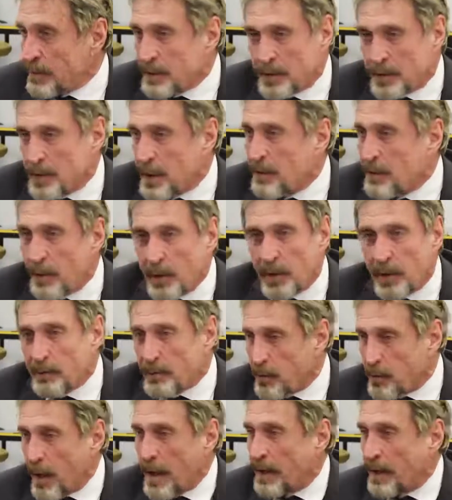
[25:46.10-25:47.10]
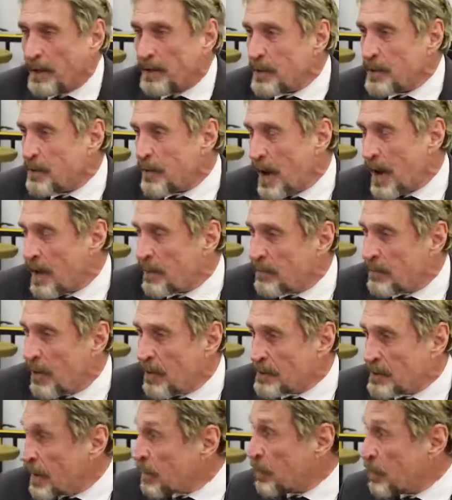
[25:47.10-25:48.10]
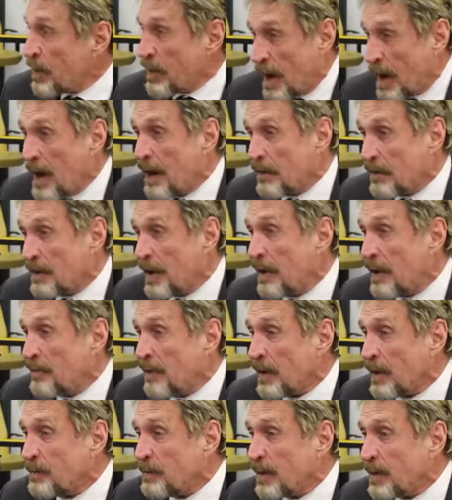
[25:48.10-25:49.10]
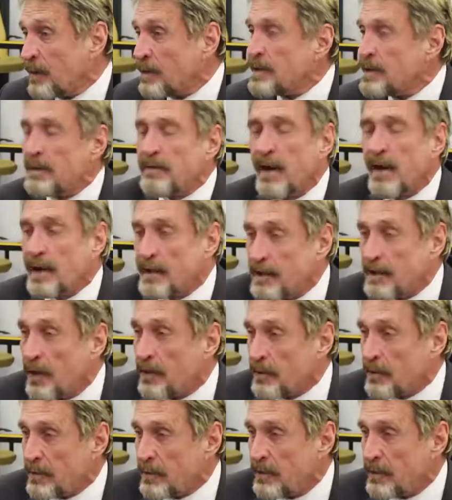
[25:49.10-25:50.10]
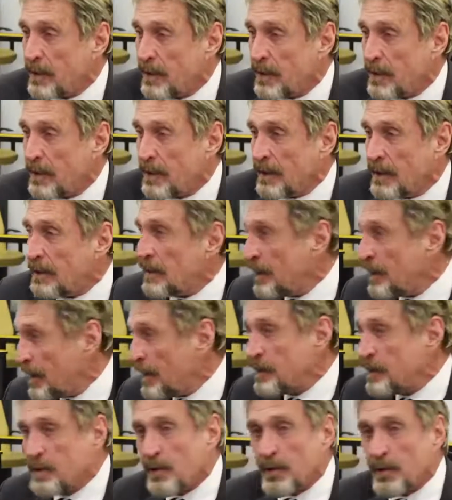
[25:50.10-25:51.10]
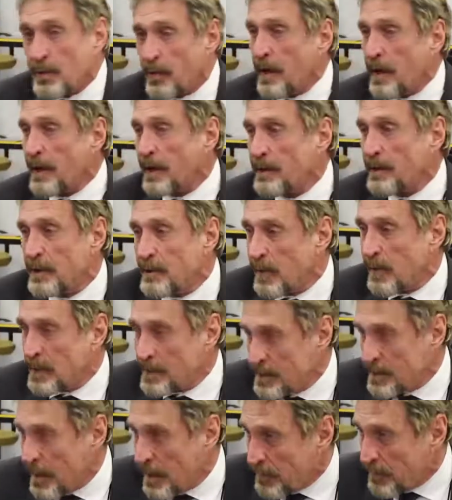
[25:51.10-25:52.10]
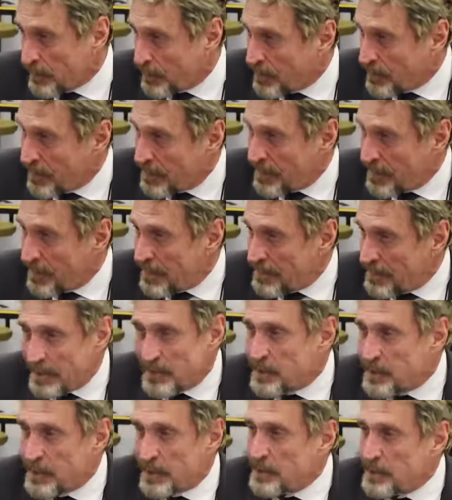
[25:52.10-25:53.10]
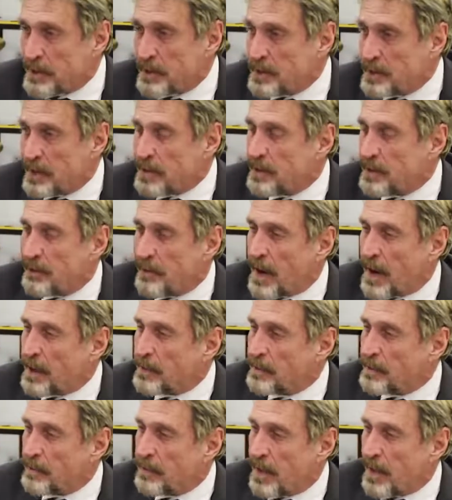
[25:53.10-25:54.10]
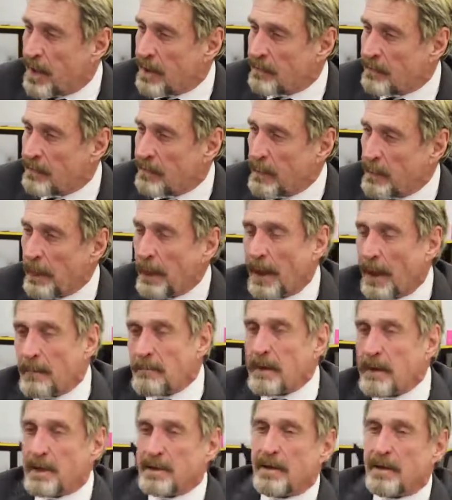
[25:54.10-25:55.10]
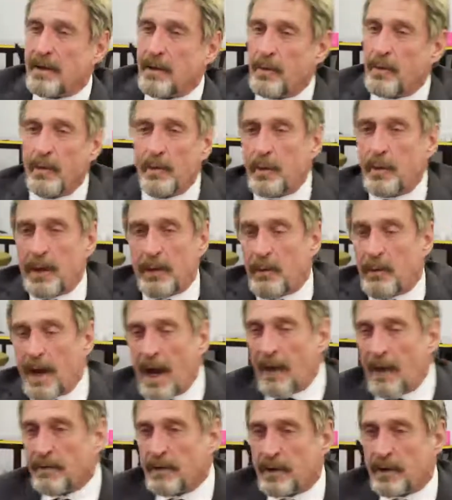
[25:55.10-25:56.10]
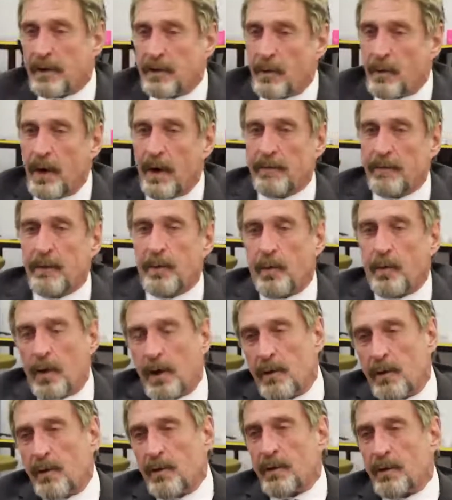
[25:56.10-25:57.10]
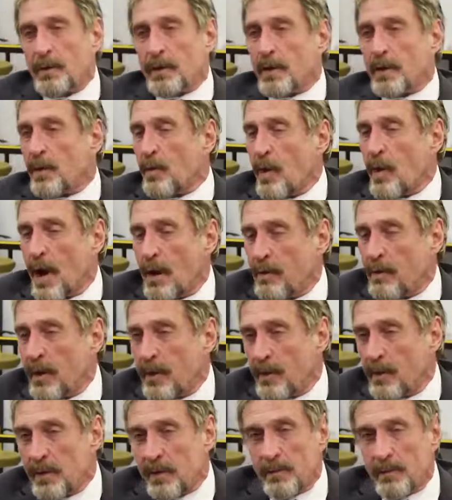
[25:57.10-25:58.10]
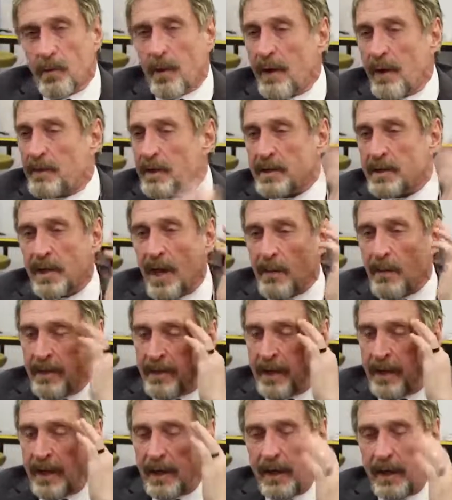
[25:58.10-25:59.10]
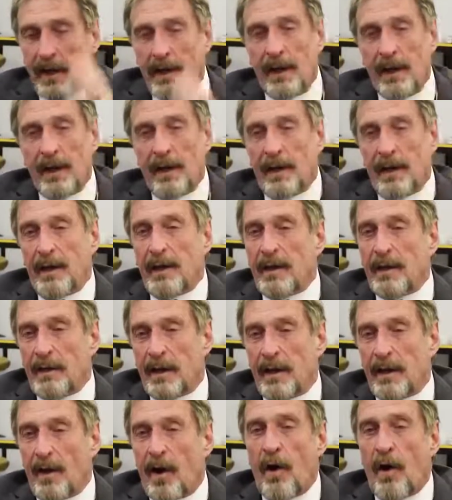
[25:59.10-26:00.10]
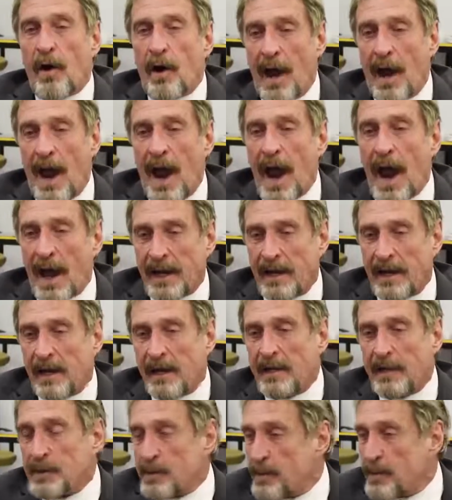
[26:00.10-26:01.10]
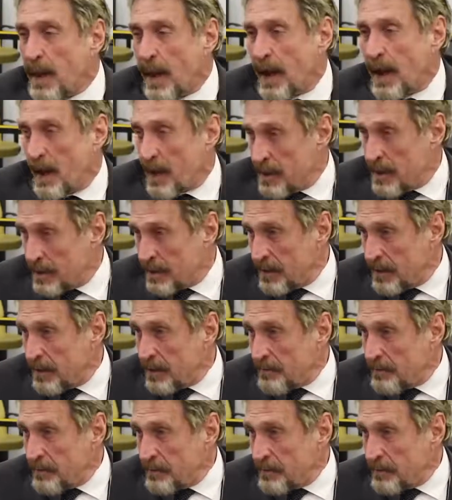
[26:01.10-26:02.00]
Someone who can break into bank vaults? I want to hire that man, because if I don't, then he's going to break into my safe. This is just a fact of life. So we have to work with them and cooperate with them. We have to stop thinking that all hacking is bad,